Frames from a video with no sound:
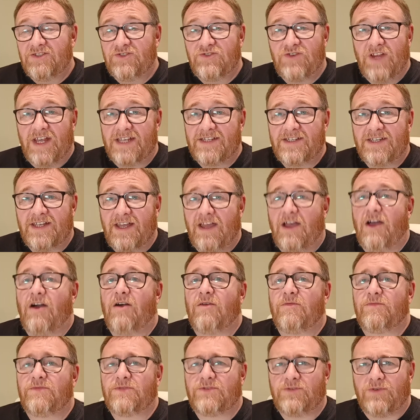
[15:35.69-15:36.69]
dressing it
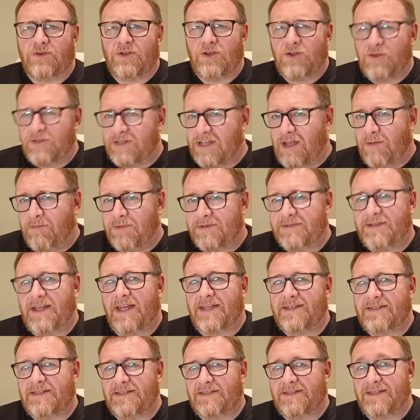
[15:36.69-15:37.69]
up so it looks
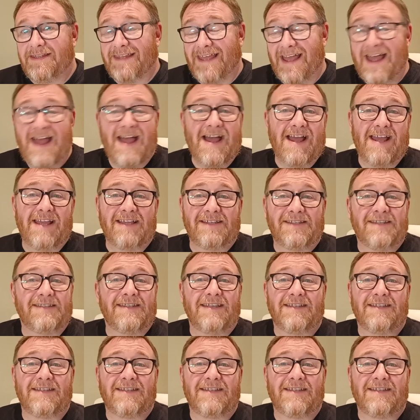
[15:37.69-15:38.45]
appetizing to the eyes,